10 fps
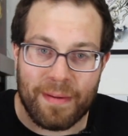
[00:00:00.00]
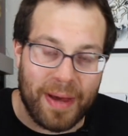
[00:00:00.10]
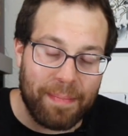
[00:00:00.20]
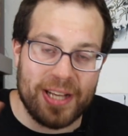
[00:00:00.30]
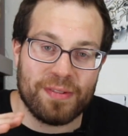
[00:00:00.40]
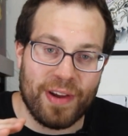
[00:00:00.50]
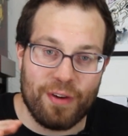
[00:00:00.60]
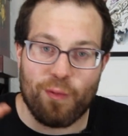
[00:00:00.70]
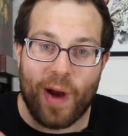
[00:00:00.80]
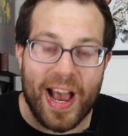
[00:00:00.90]
and my best
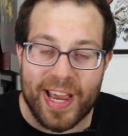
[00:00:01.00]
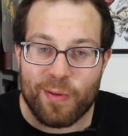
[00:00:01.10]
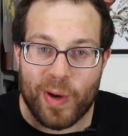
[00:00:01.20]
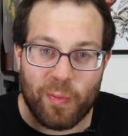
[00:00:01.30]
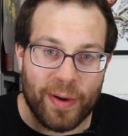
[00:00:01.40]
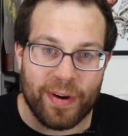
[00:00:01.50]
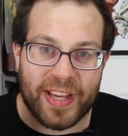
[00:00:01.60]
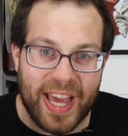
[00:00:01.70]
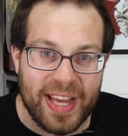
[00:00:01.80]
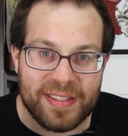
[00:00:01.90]
friend Ryan when we were
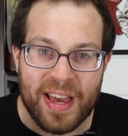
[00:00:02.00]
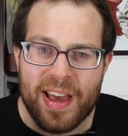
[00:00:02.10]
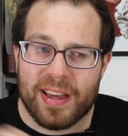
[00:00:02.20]
kids,